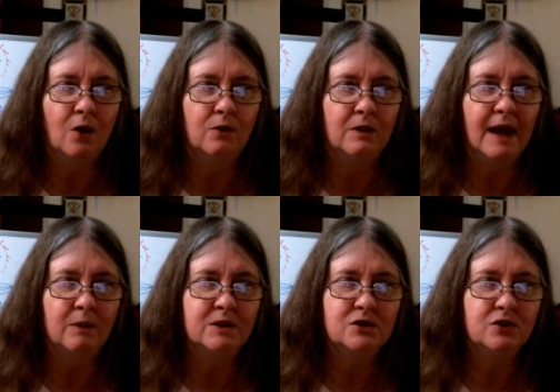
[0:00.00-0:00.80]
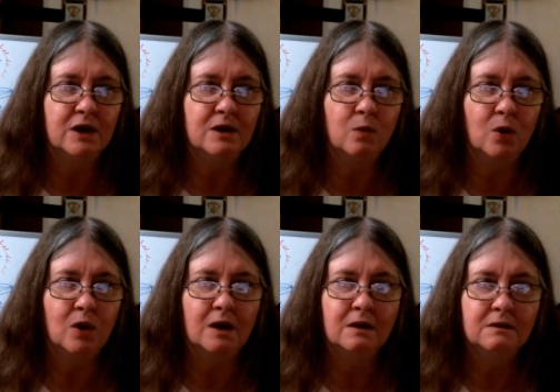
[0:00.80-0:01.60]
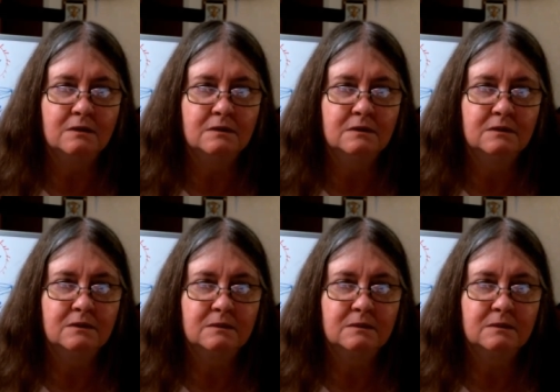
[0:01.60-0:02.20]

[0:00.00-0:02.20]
So that was during the war.